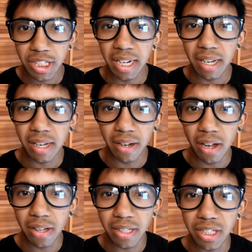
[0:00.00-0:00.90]
Check out
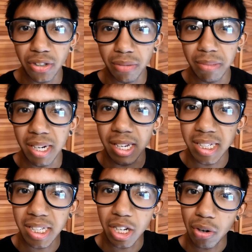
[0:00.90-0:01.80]
all of the social media links
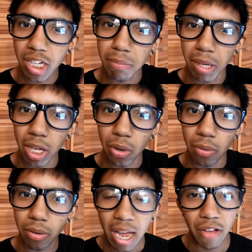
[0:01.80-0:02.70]
in the crotch below.
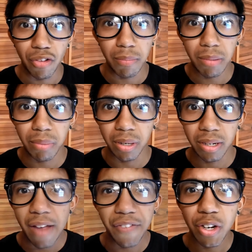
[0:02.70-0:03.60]
And remember,
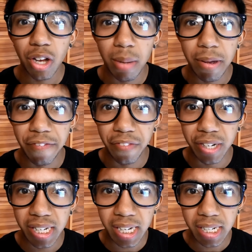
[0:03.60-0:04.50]
if you're gonna be
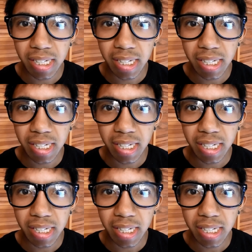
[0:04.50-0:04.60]
freaky,